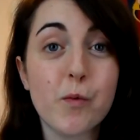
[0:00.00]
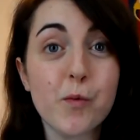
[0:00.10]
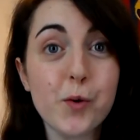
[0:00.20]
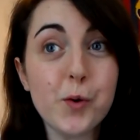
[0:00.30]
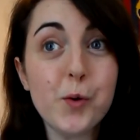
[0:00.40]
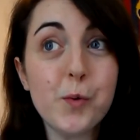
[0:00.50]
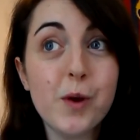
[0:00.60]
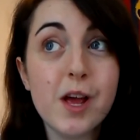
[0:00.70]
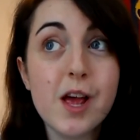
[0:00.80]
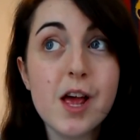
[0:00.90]

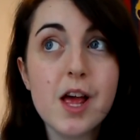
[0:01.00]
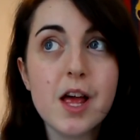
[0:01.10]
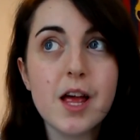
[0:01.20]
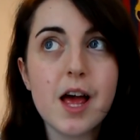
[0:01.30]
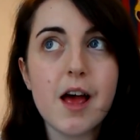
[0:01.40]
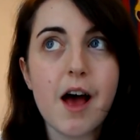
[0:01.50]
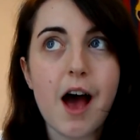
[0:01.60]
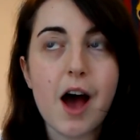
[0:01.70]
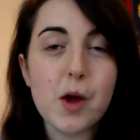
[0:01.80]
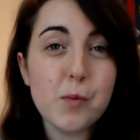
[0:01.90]
Through,
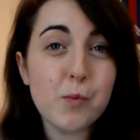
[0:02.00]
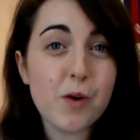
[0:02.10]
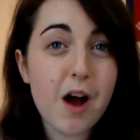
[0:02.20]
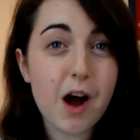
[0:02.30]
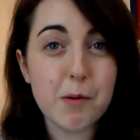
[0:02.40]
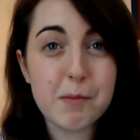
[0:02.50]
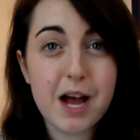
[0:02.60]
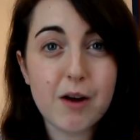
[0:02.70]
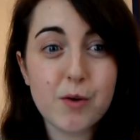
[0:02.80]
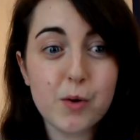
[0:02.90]
I can't remember
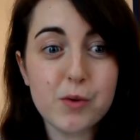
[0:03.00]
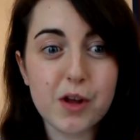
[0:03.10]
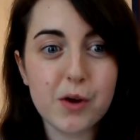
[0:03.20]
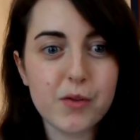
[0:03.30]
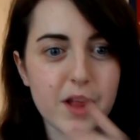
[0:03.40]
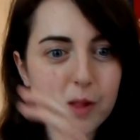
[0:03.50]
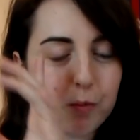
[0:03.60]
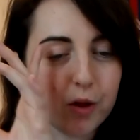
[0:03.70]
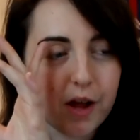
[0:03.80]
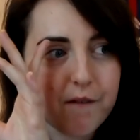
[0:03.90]
how old ago this
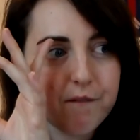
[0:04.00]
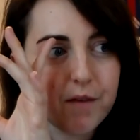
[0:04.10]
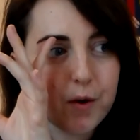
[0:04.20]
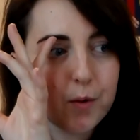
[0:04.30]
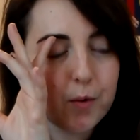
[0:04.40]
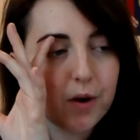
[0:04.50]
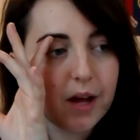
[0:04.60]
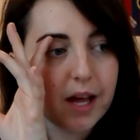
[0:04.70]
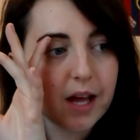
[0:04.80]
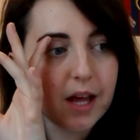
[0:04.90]
was. I feel
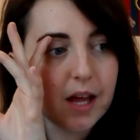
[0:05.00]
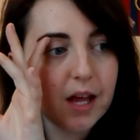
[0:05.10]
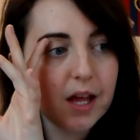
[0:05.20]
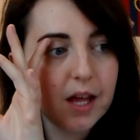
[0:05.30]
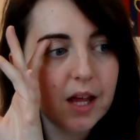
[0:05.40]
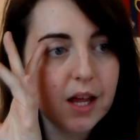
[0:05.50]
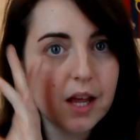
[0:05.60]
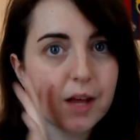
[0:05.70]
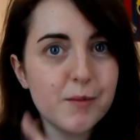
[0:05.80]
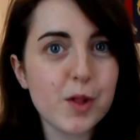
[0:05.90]
like
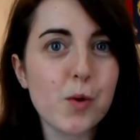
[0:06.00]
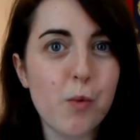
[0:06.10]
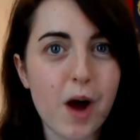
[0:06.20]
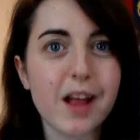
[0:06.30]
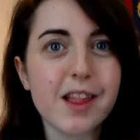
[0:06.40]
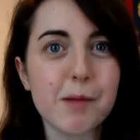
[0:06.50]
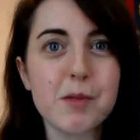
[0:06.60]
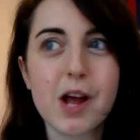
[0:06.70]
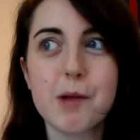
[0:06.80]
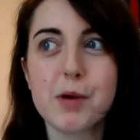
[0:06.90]
it's quite some
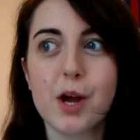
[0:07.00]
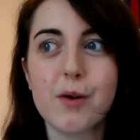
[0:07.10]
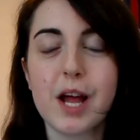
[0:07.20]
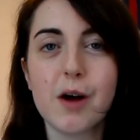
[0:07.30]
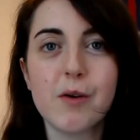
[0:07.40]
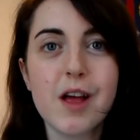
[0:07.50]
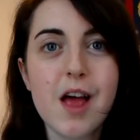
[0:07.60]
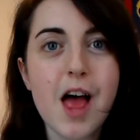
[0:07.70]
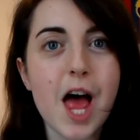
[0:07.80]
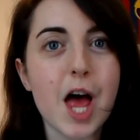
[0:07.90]
time ago now.
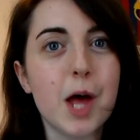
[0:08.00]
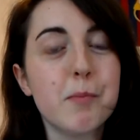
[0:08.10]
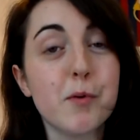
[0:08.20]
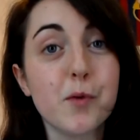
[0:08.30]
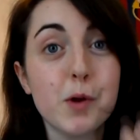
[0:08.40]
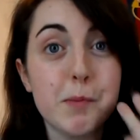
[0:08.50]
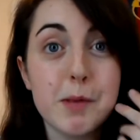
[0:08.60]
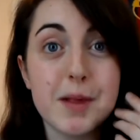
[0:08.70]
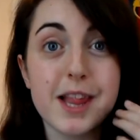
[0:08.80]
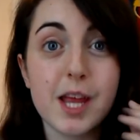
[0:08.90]
But through the
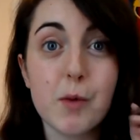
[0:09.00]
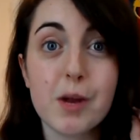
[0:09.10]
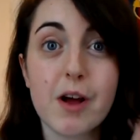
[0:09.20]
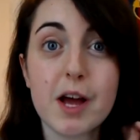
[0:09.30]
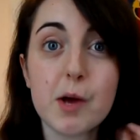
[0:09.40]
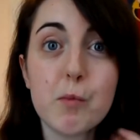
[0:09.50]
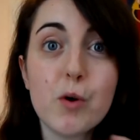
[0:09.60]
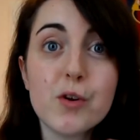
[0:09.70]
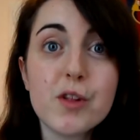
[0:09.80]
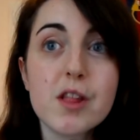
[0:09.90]
BBC when I
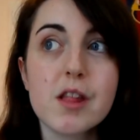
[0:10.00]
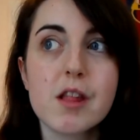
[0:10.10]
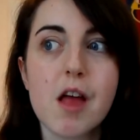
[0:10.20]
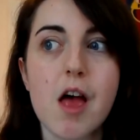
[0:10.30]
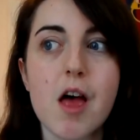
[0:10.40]
was